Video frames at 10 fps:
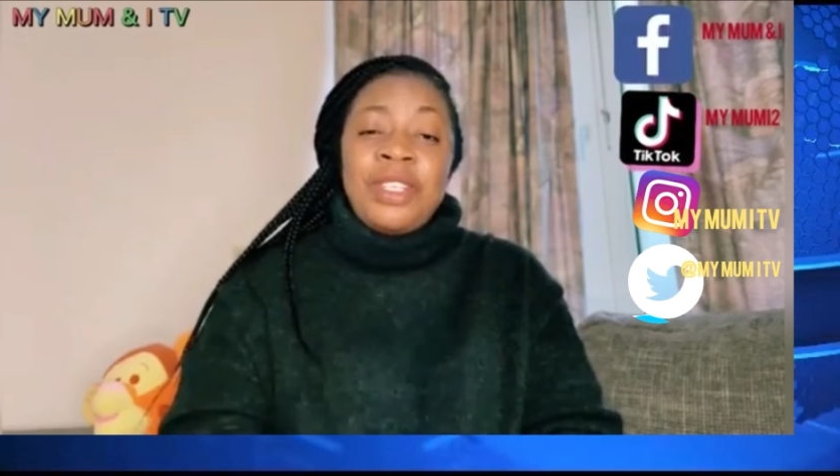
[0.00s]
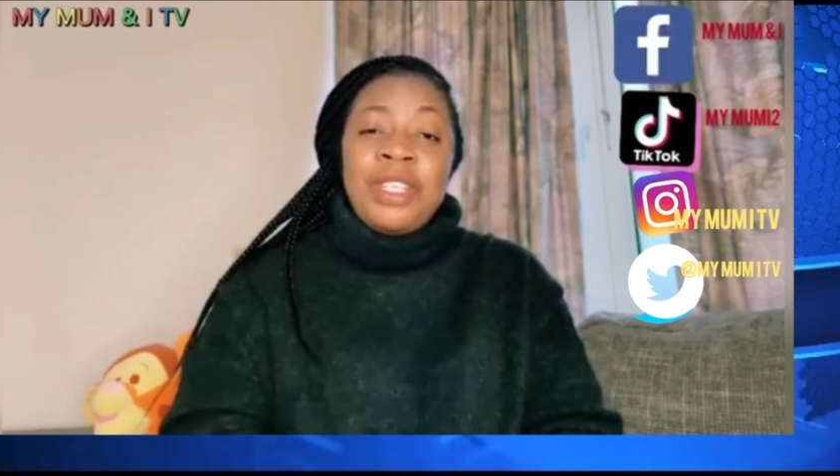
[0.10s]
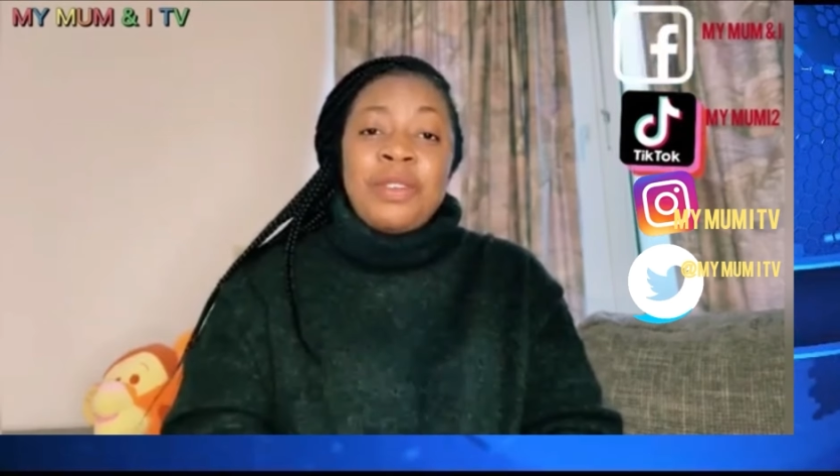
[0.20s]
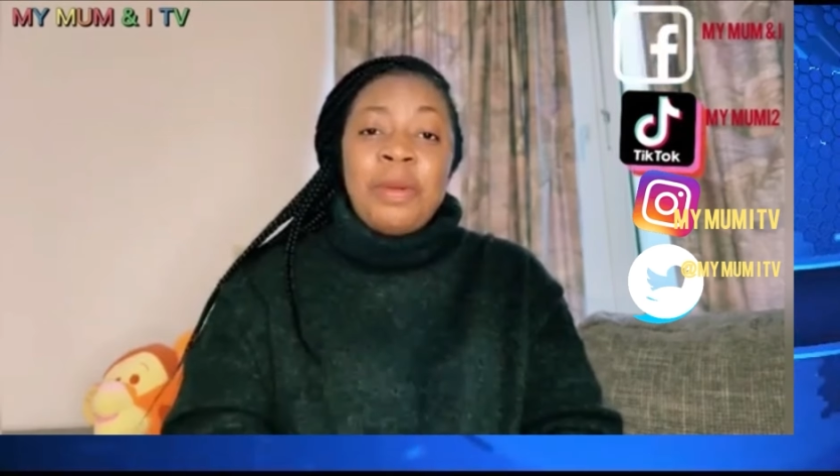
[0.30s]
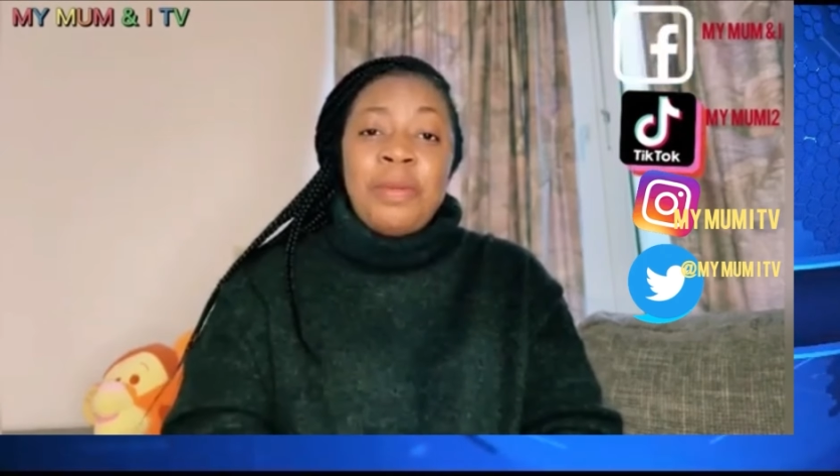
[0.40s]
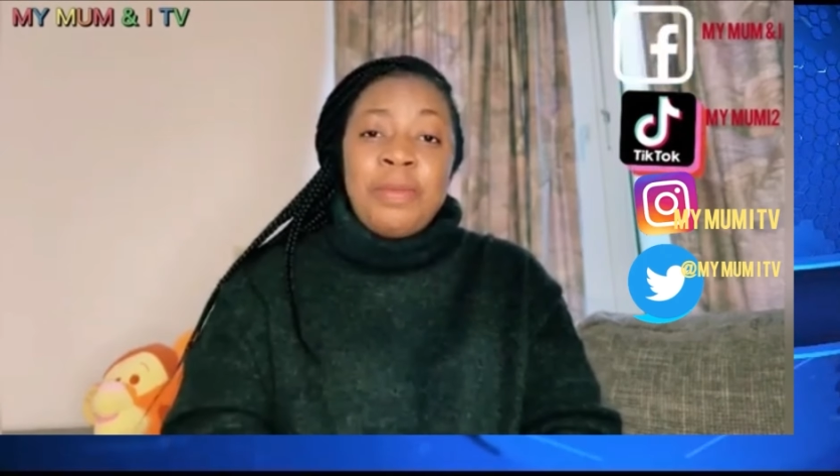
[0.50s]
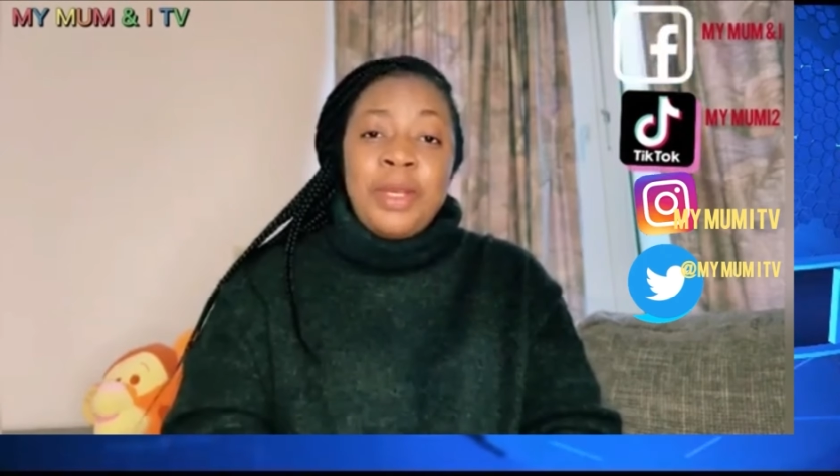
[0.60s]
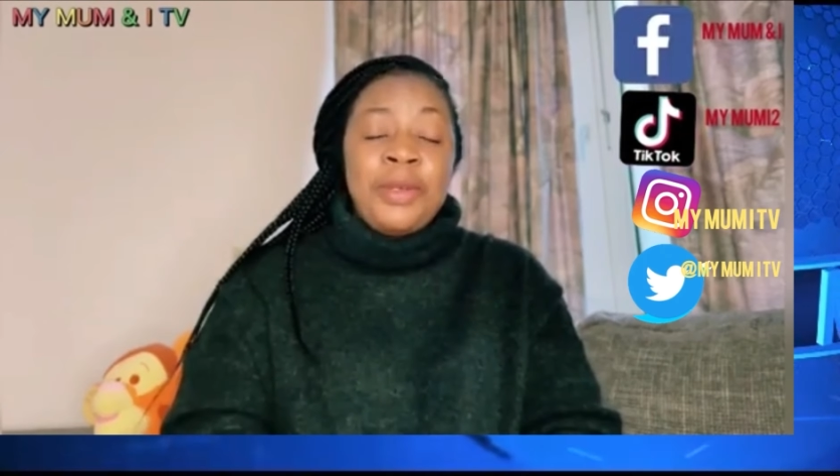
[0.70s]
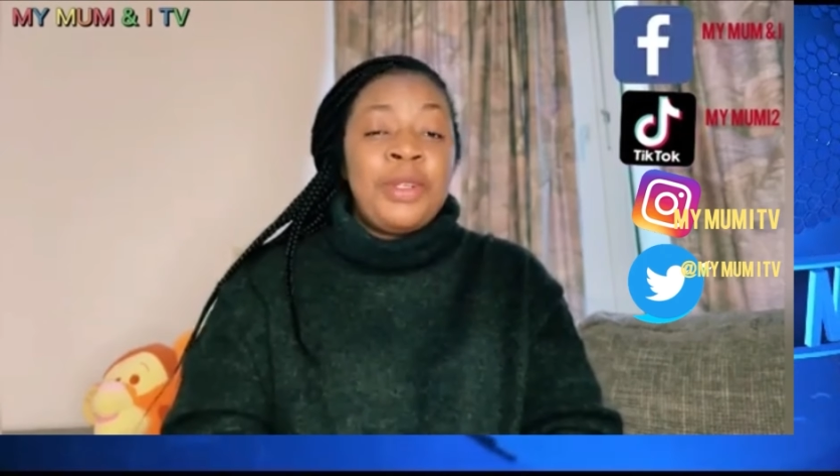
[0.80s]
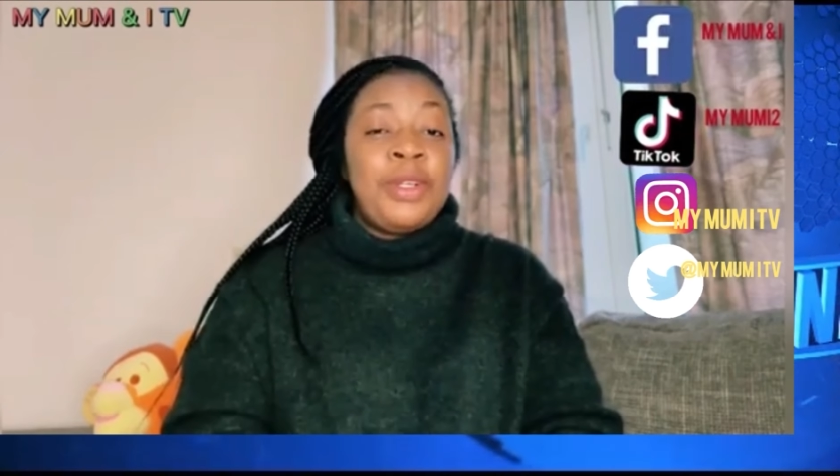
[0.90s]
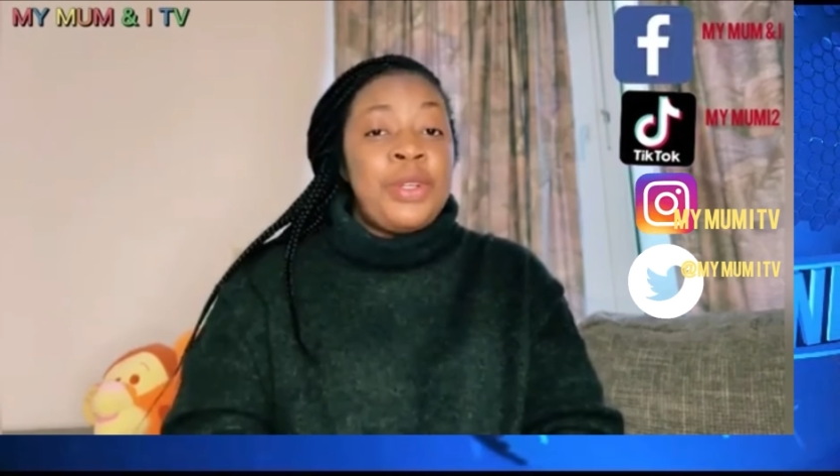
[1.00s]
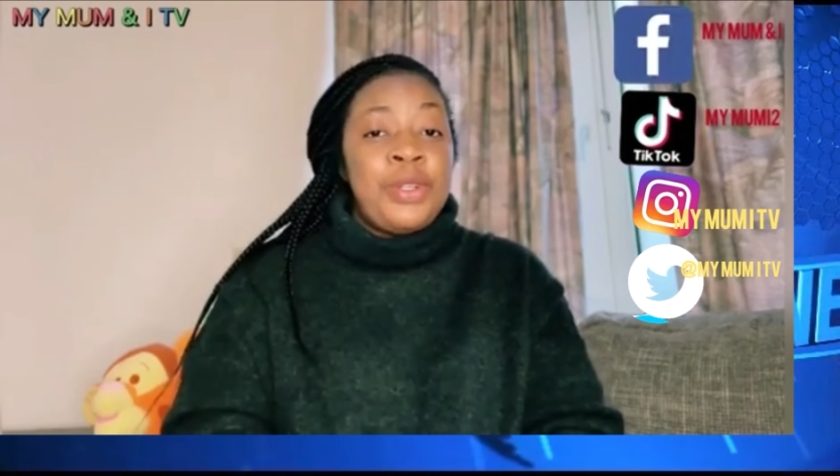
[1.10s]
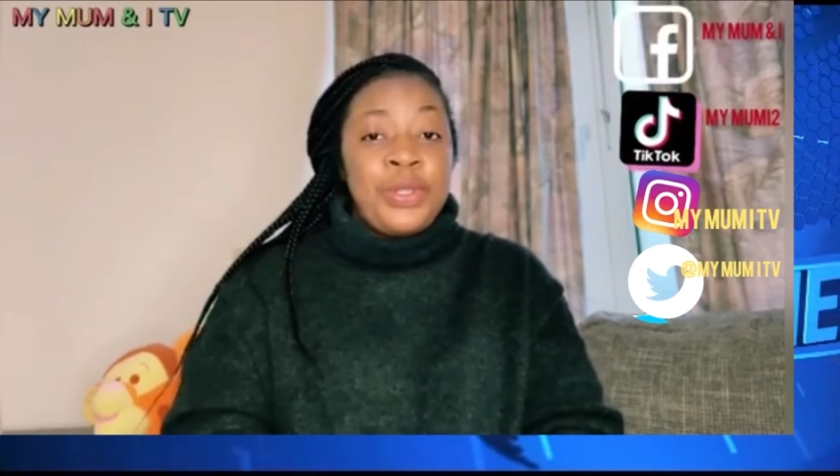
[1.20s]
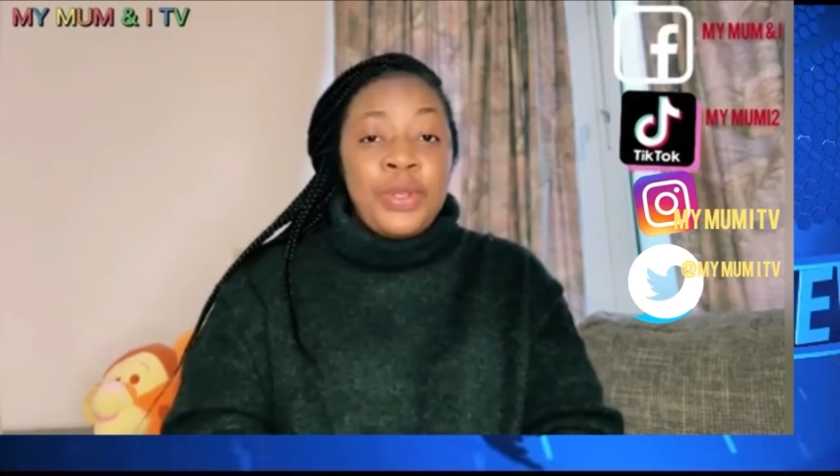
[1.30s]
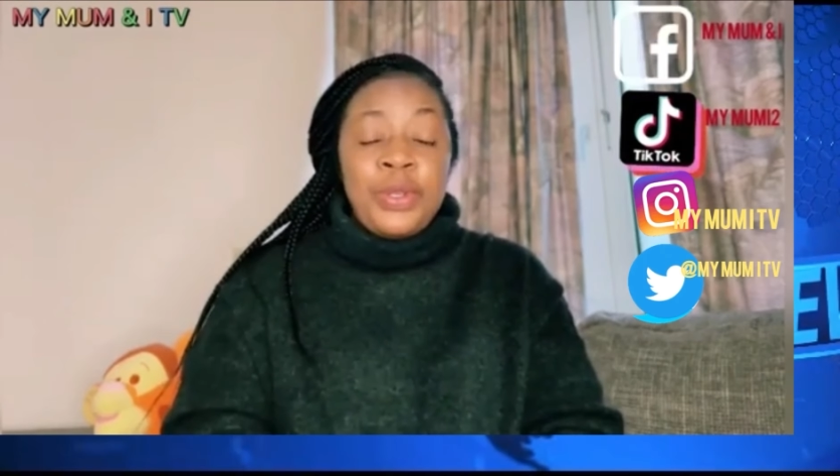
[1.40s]
like he
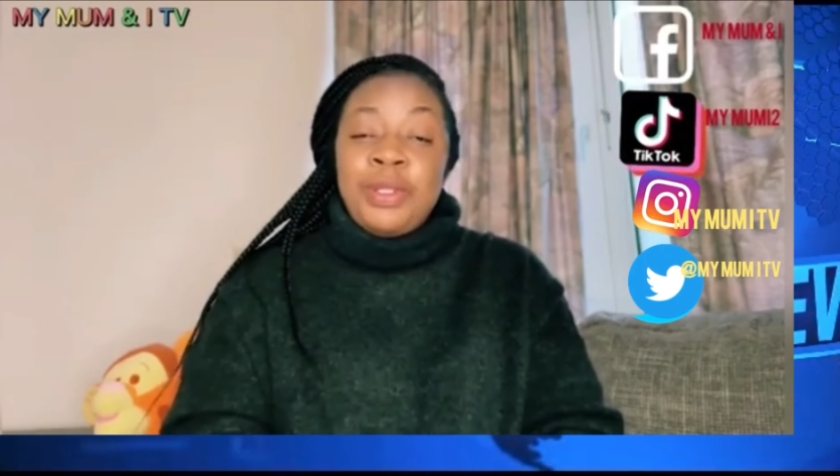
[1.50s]
does